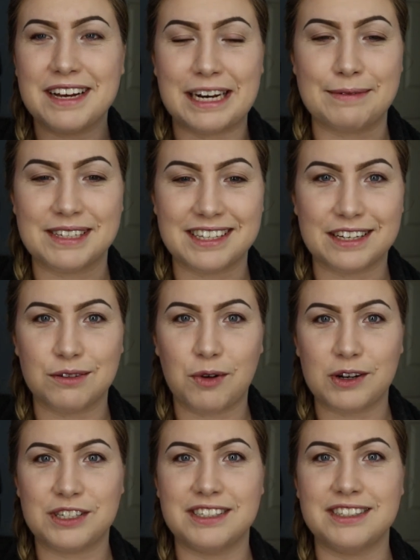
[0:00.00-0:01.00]
and I'm excited to
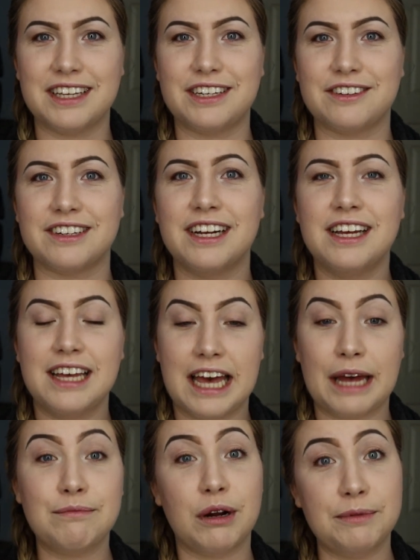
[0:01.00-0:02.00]
watch these later
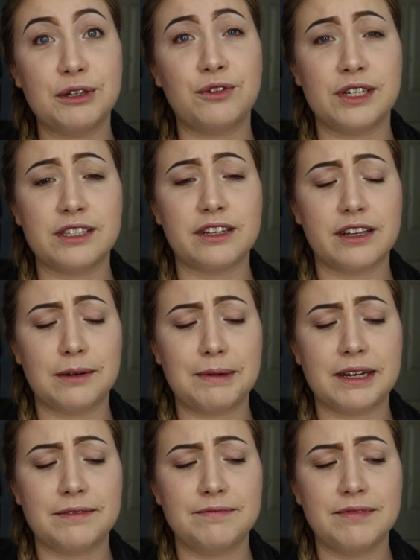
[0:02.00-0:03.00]
and probably cringe a little
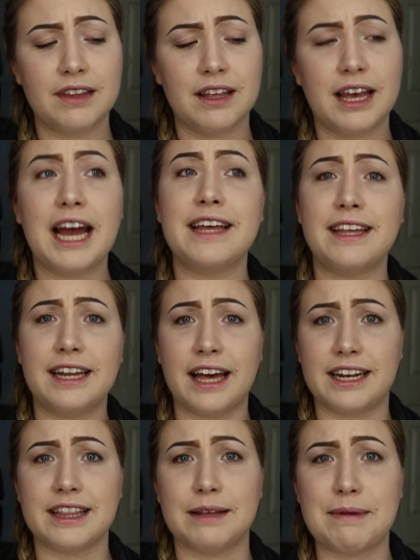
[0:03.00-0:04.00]
bit and then
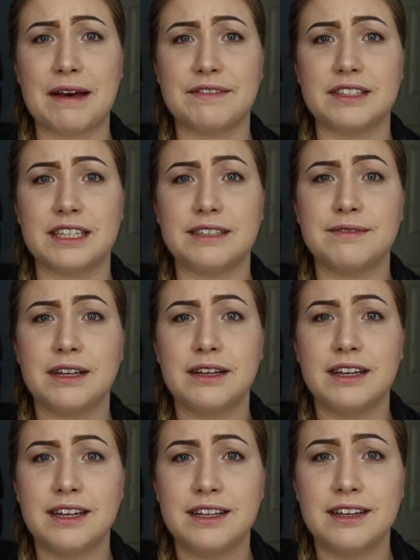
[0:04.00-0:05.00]
edit them heavily.
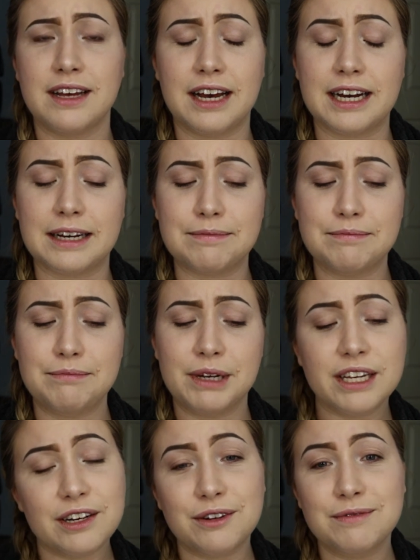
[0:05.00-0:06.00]
But
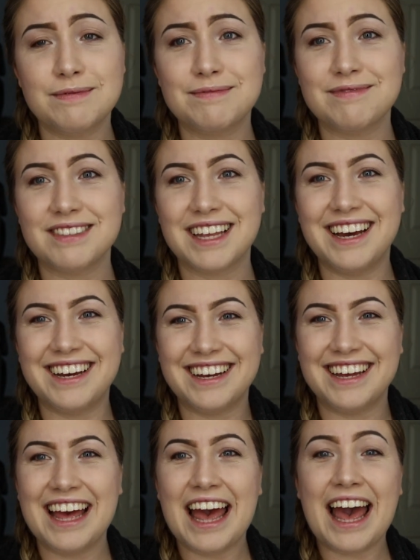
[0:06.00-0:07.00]
you know.
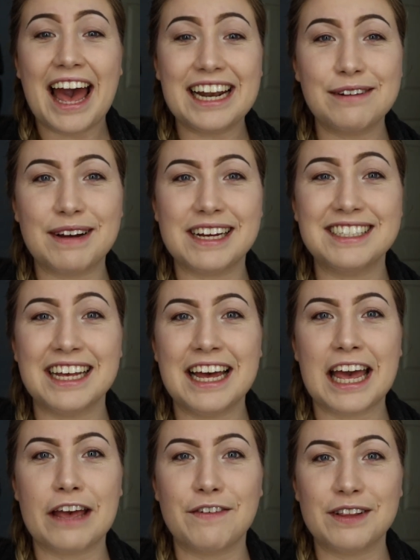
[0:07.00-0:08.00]
Anyways,
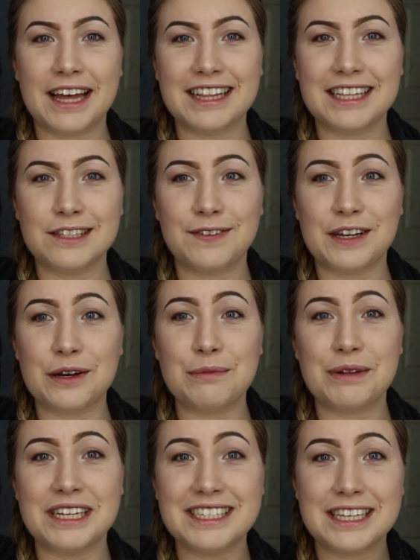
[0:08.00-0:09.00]
if you like this video,
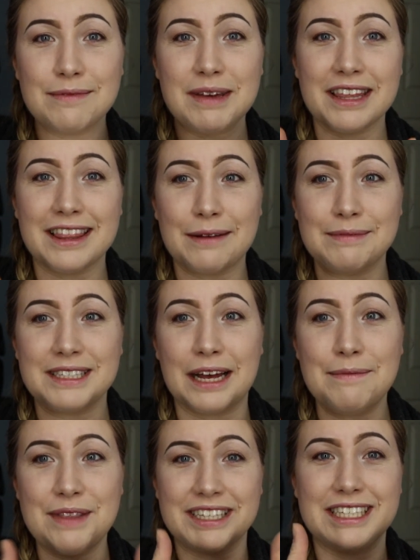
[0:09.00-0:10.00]
please give me a thumbs
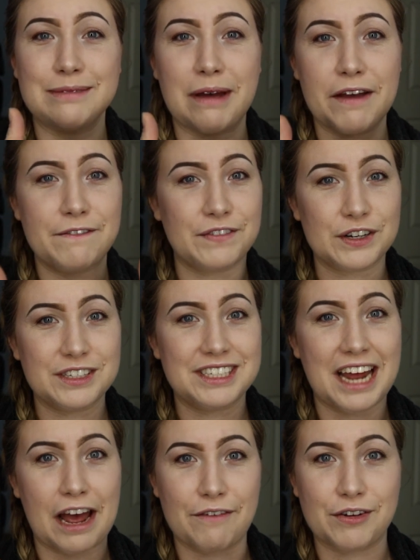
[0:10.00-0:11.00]
up. this is my first
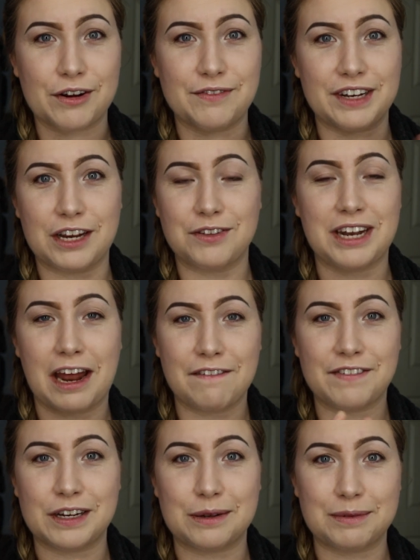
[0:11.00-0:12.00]
ever video that I
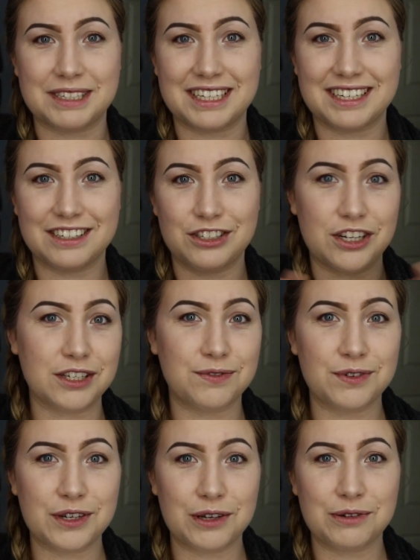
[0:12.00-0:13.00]
filmed just
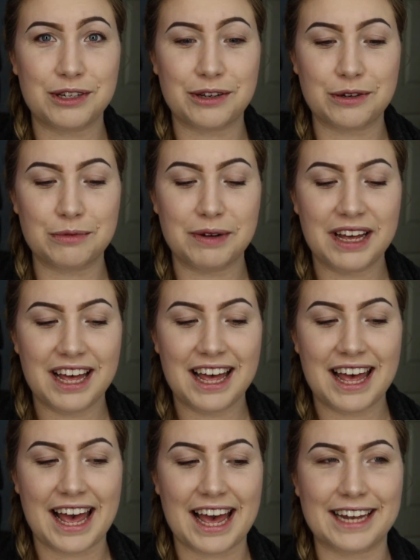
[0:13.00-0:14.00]
for YouTube,
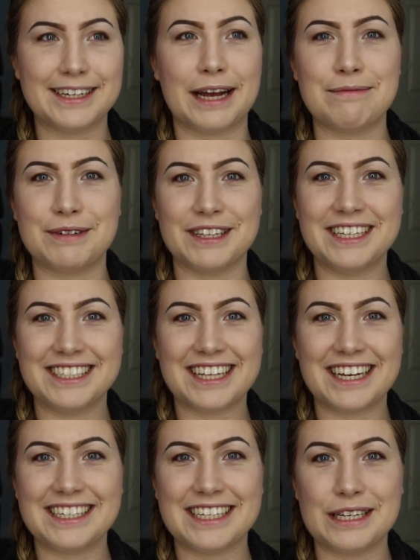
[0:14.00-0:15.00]
and I'm really
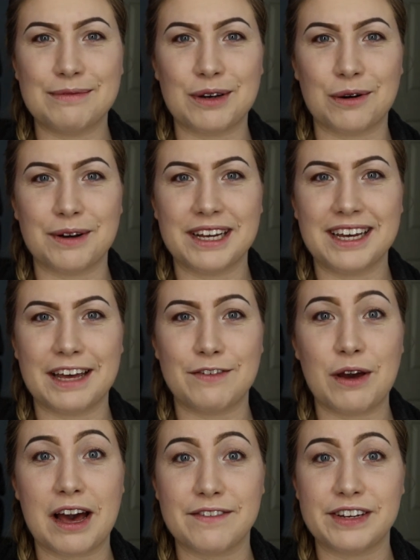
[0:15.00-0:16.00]
excited to keep going. If
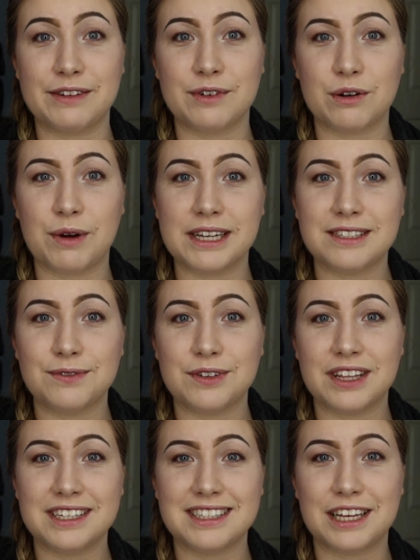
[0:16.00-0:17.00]
you have any requests for
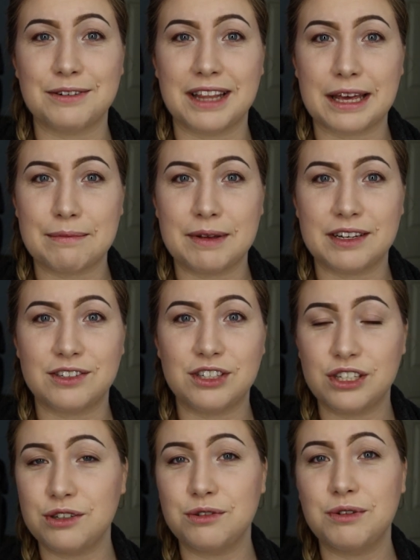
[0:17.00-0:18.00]
things that you'd like me to
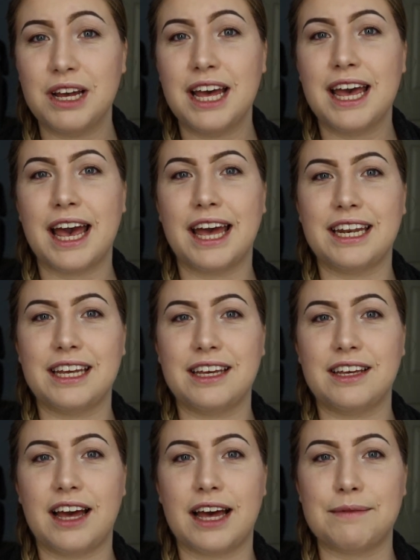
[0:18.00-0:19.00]
do,
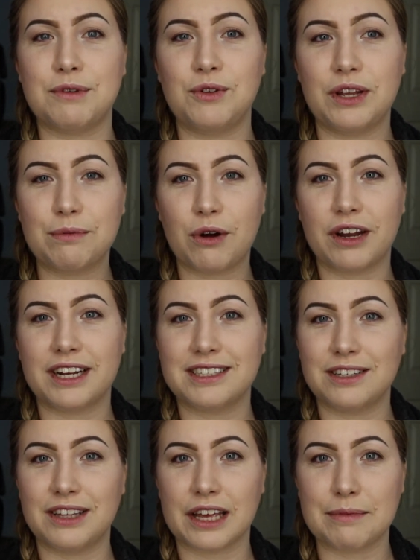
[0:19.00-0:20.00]
any unique products
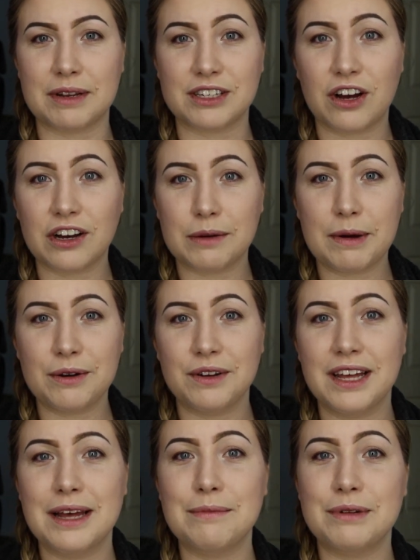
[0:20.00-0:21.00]
you'd like me to talk about,
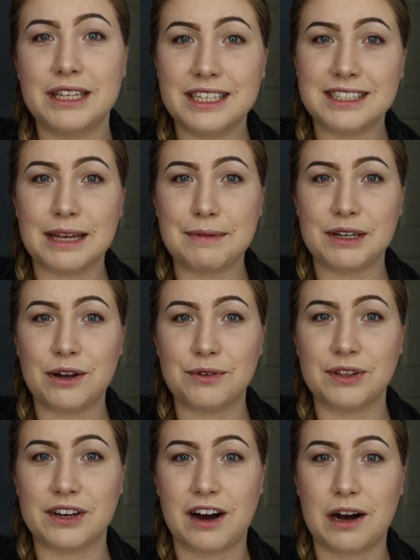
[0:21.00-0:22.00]
please let me know
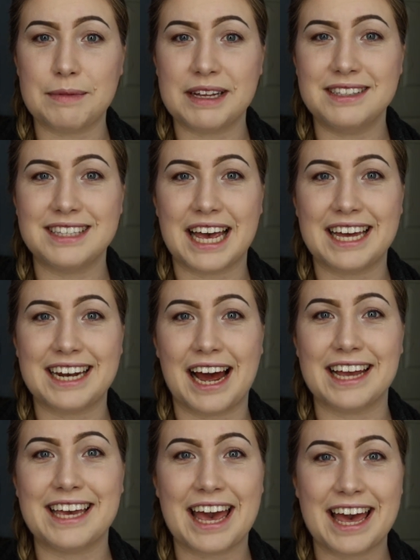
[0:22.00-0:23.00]
in the comments, and
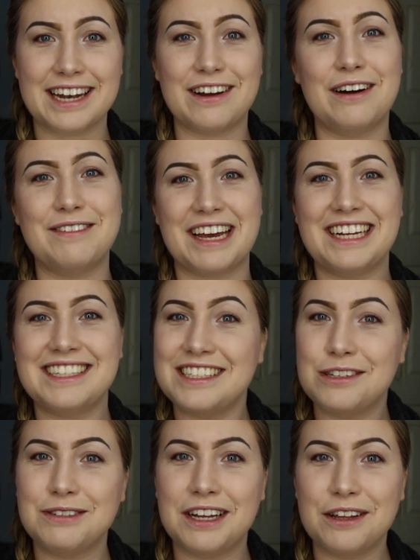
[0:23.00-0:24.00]
I cannot wait to
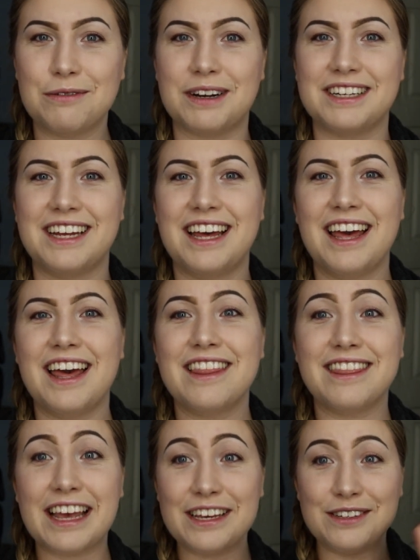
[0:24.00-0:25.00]
do another one.
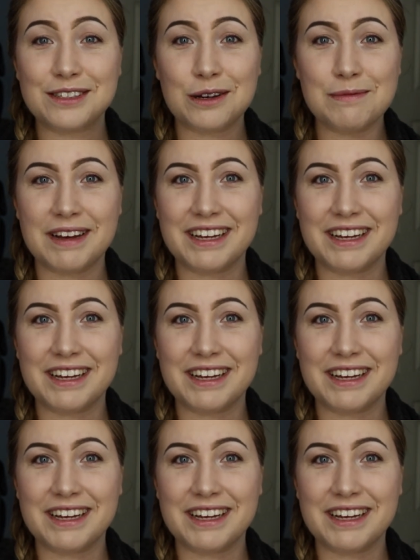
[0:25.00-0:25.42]
Thank you so much.